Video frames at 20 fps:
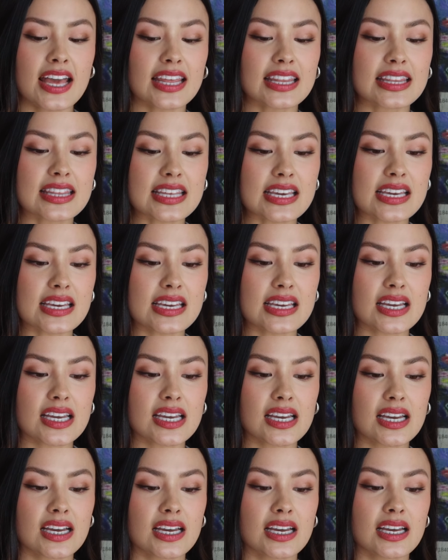
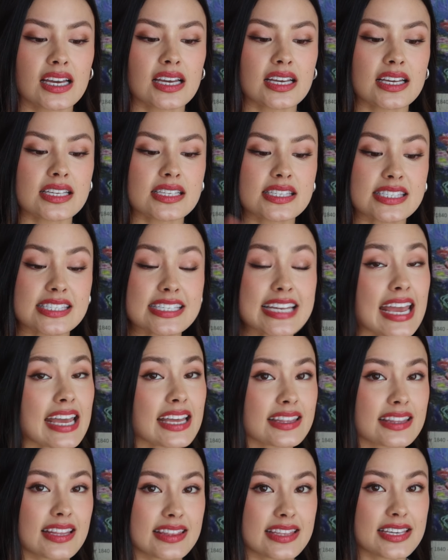the
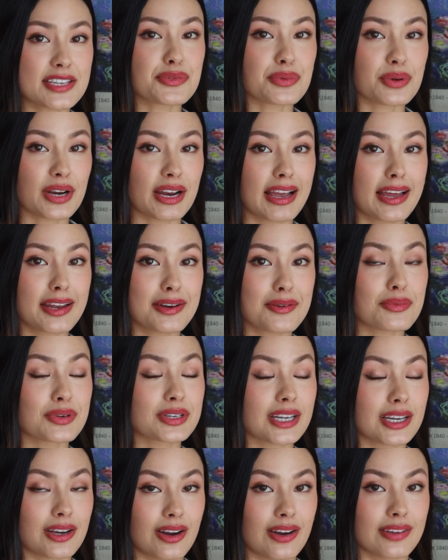state that these were in
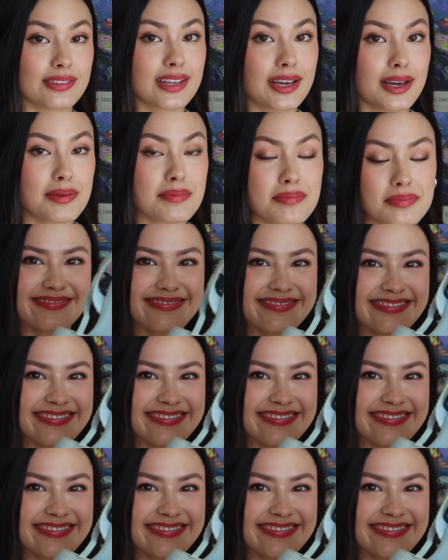when I got them.